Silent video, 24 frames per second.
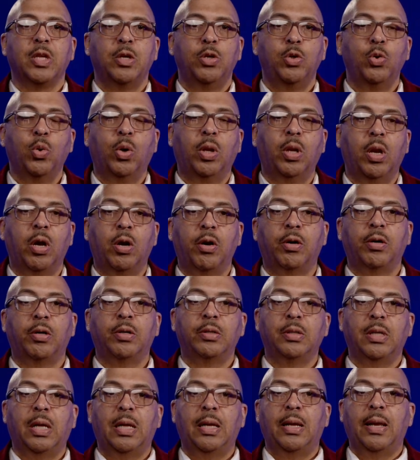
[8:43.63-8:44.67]
you will
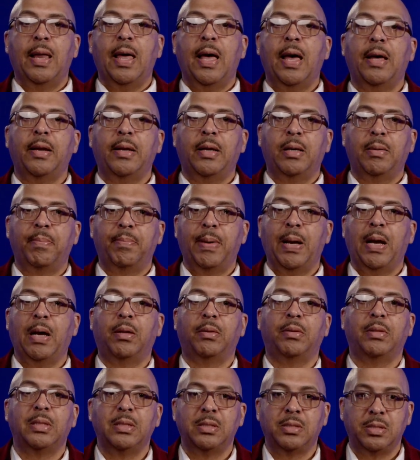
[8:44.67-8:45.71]
learn a lot
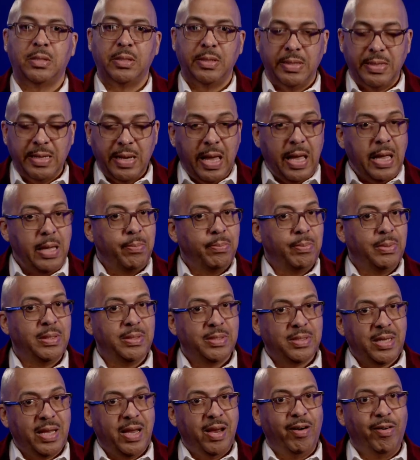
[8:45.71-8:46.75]
about this
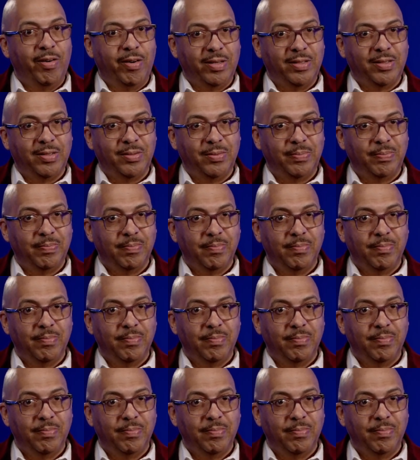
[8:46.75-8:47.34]
nameless character.